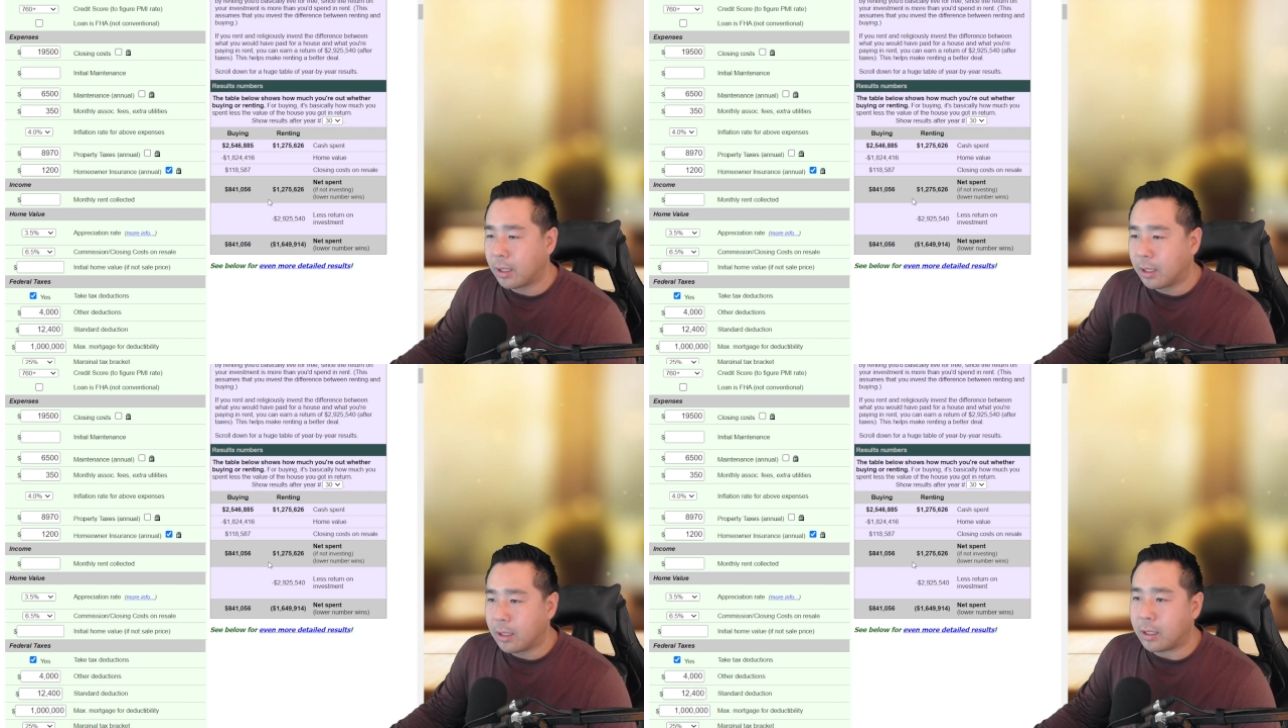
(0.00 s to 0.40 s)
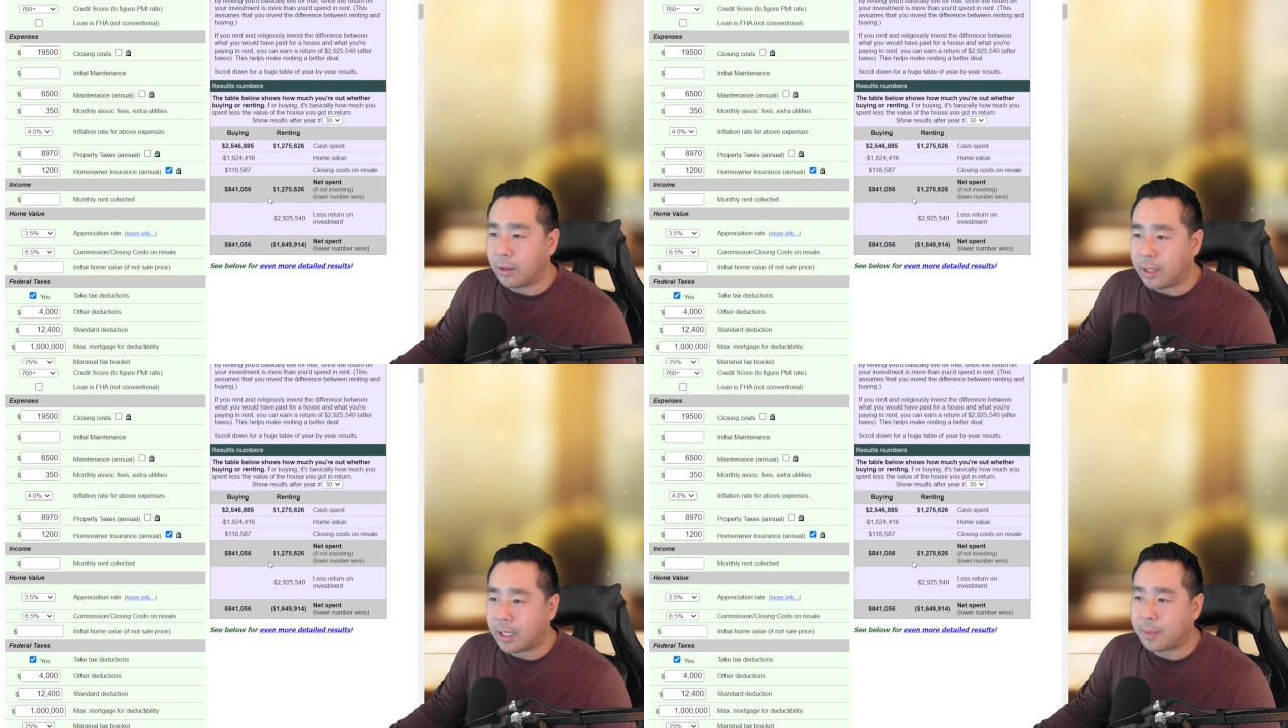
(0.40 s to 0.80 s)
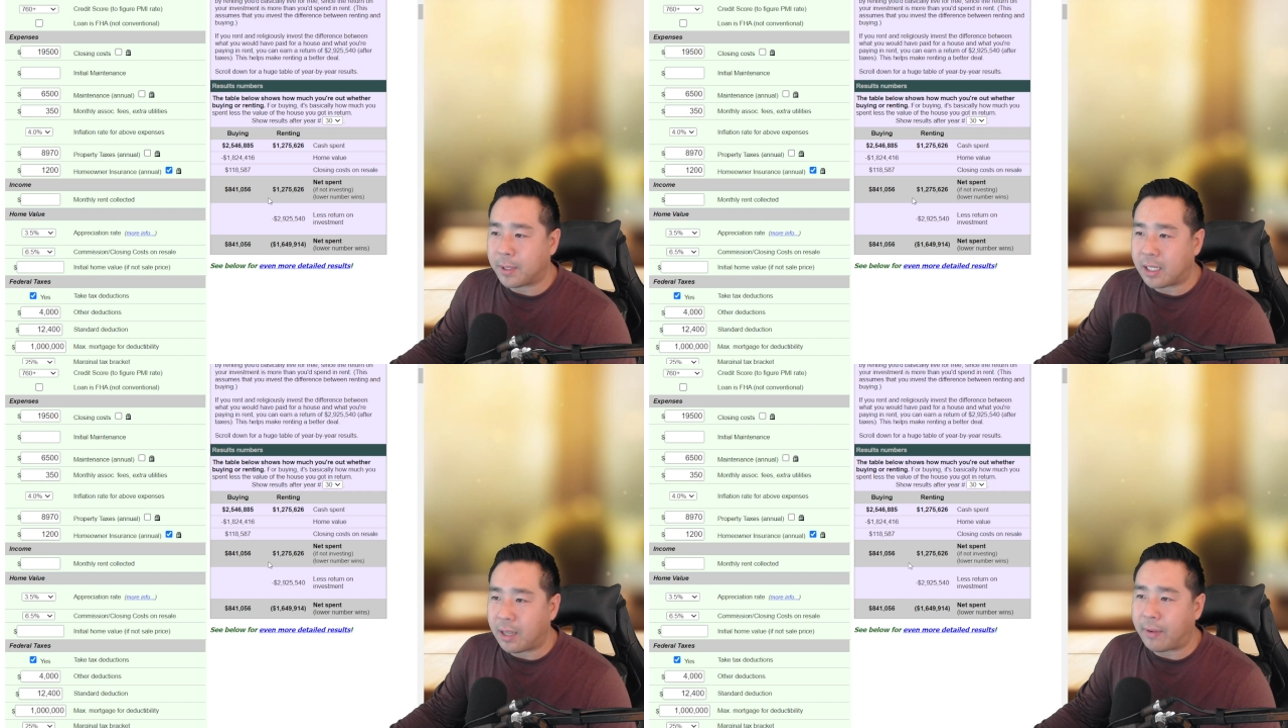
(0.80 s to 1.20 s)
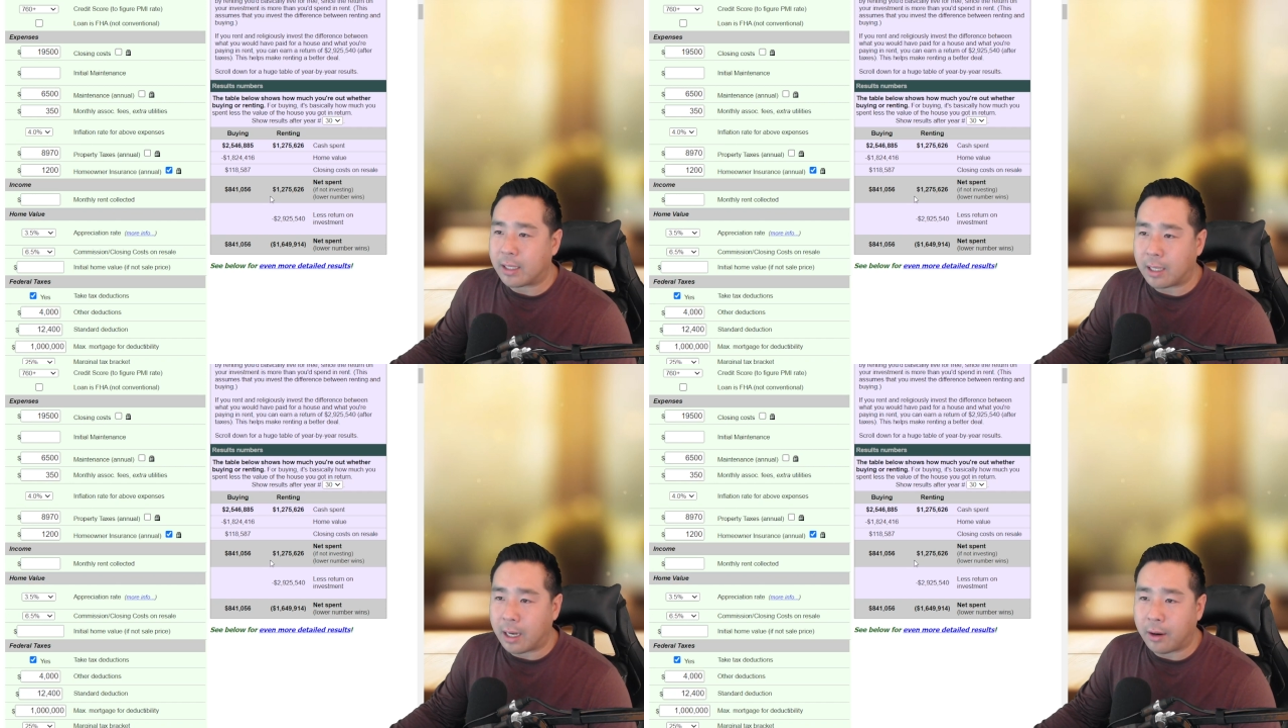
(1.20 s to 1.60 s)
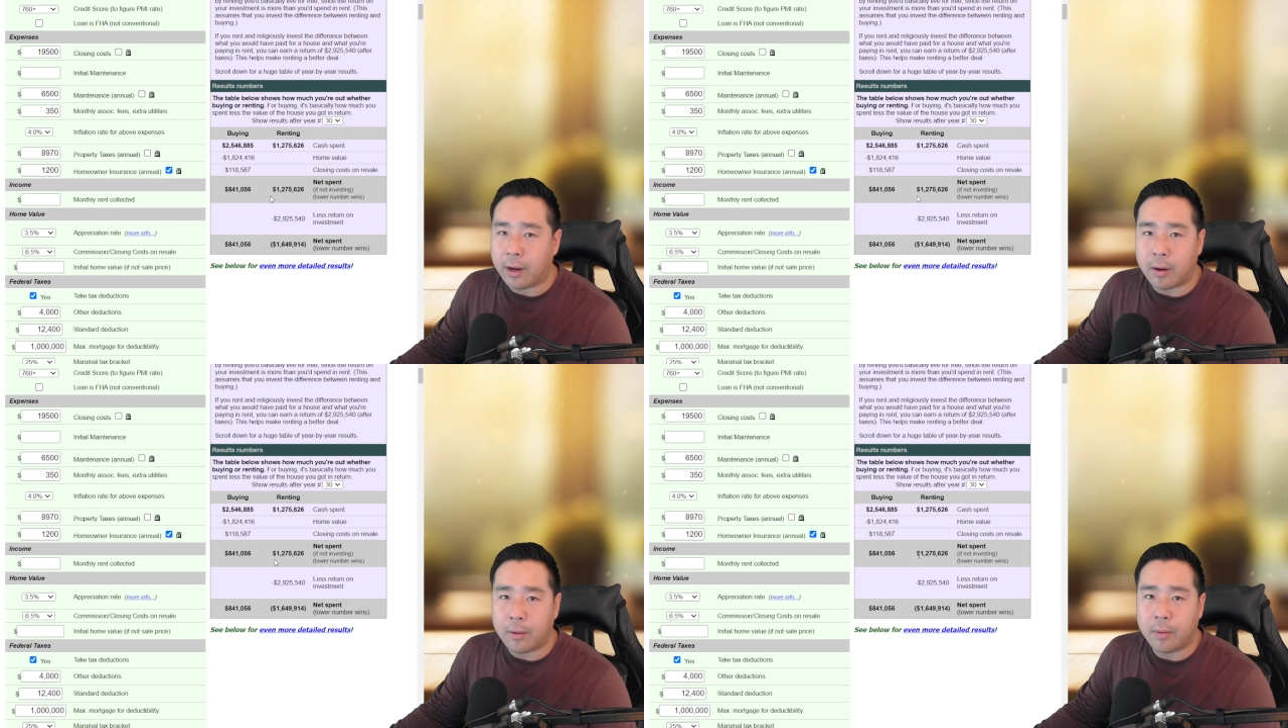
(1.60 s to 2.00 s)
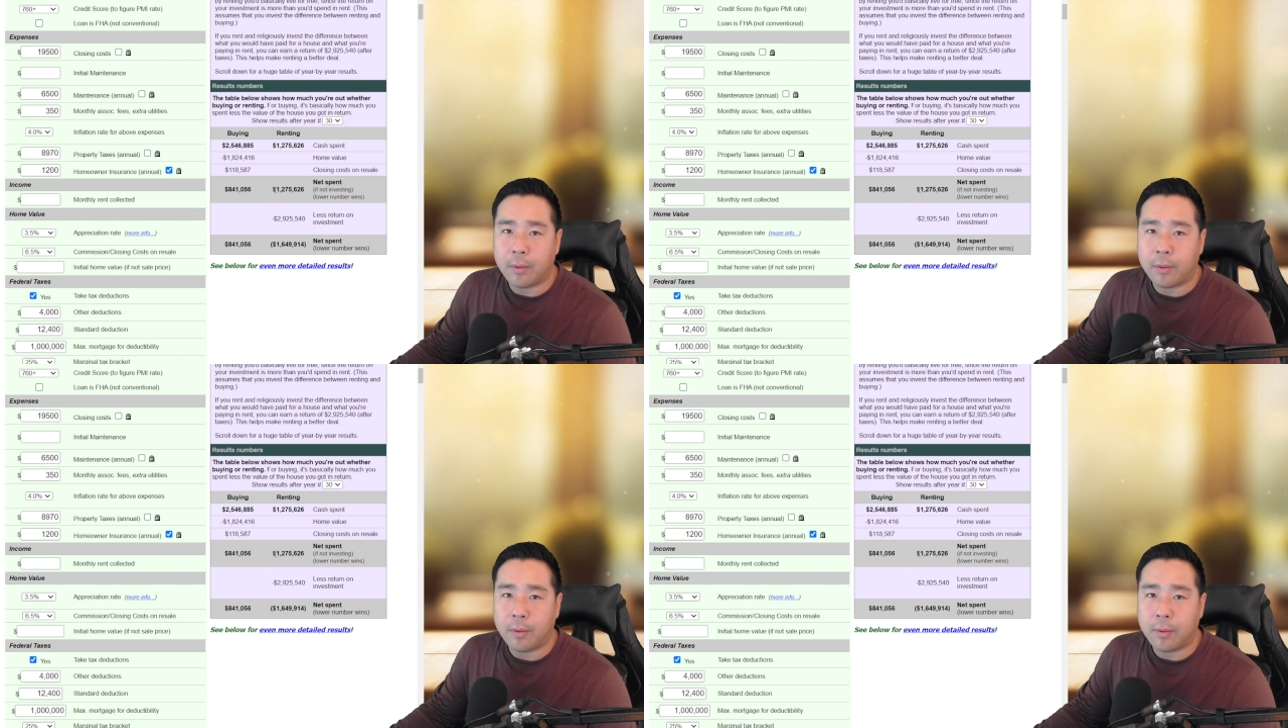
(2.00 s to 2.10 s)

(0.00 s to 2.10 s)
So in this specific scenario,